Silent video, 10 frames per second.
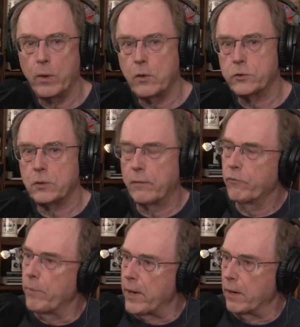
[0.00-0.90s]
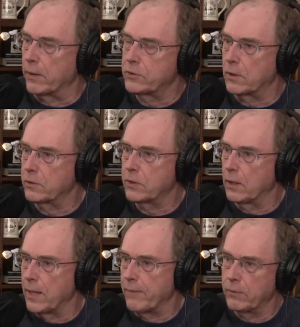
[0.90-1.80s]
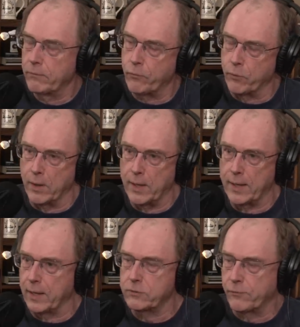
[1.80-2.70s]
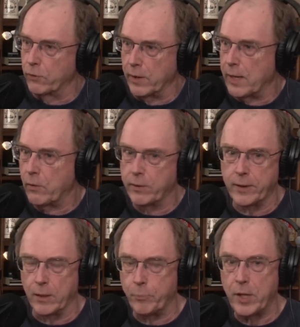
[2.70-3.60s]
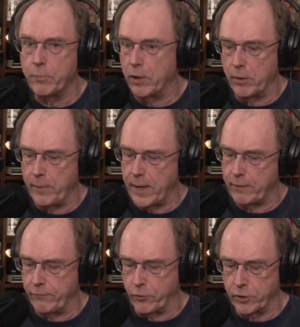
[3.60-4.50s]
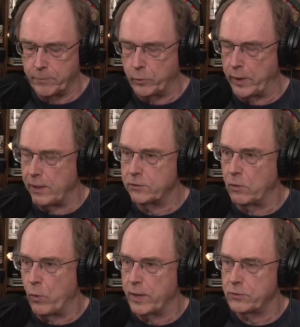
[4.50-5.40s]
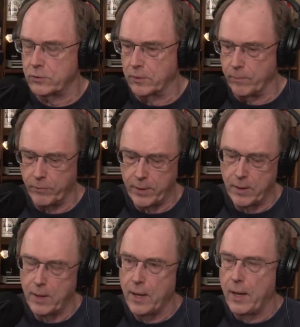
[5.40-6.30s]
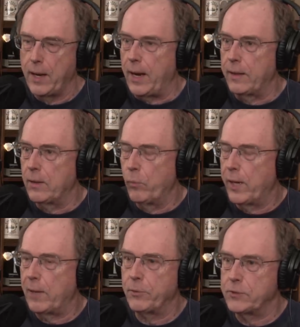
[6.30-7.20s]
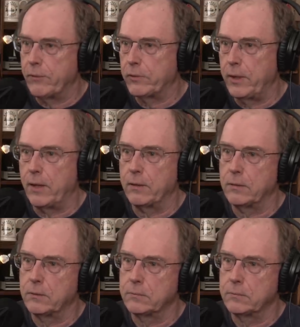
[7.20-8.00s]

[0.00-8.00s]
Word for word: What goes on from there? It starts at 11 for, I guess, for an hour. They're going to ping pong back and forth between East and mm -hmm. West, or, mm -hmm. and then what happens after that?